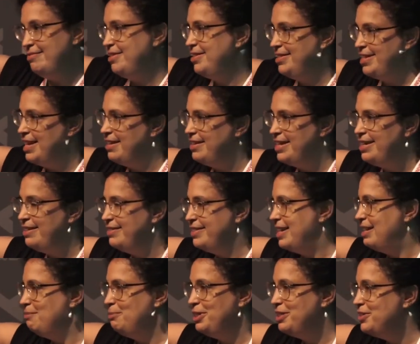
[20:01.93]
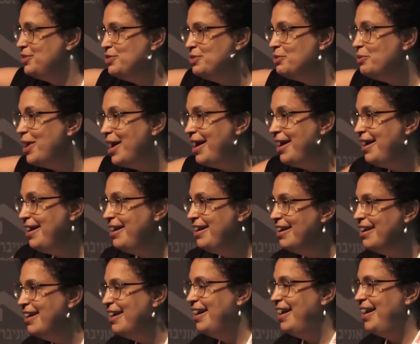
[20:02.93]
standing 10 meters
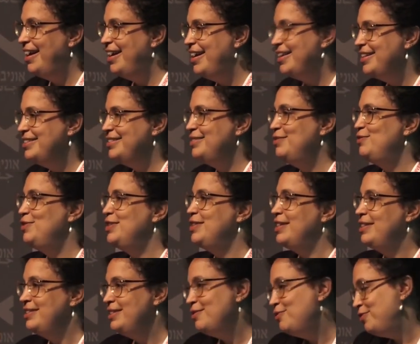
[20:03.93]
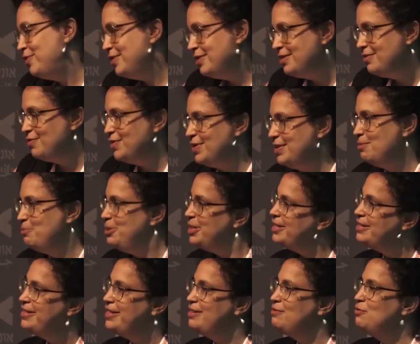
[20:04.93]
away, and vi- a different
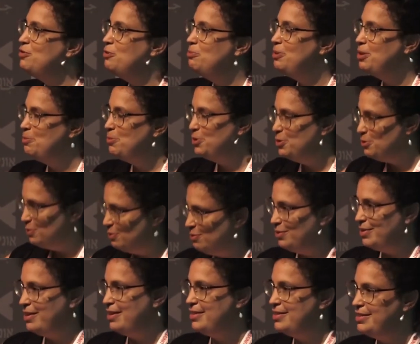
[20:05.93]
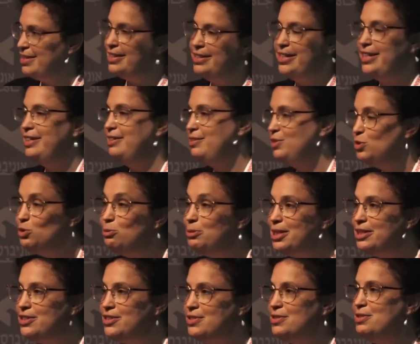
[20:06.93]
visibility for people uh, standing two
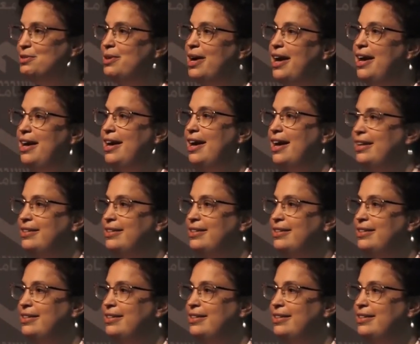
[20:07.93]
meters away.